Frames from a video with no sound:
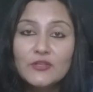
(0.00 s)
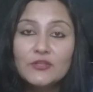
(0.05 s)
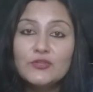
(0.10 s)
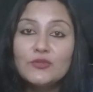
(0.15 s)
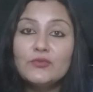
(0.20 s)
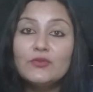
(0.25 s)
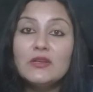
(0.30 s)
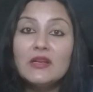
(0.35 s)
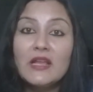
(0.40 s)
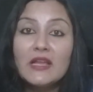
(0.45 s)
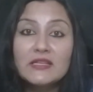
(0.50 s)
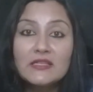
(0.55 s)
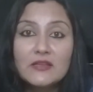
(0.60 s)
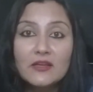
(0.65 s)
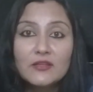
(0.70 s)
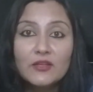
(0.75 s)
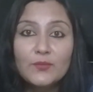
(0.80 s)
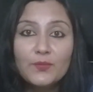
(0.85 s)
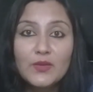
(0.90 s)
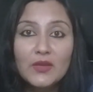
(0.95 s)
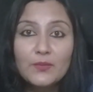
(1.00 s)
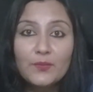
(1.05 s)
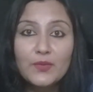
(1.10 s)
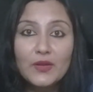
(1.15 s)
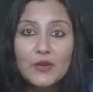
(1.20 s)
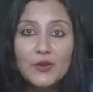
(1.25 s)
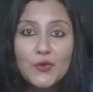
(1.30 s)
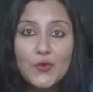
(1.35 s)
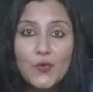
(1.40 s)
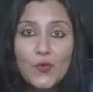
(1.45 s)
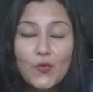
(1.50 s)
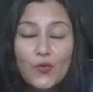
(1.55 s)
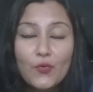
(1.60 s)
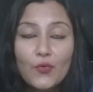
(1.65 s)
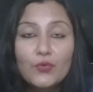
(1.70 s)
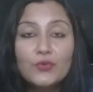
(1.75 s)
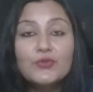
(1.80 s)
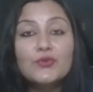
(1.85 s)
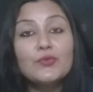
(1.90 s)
to let other people know,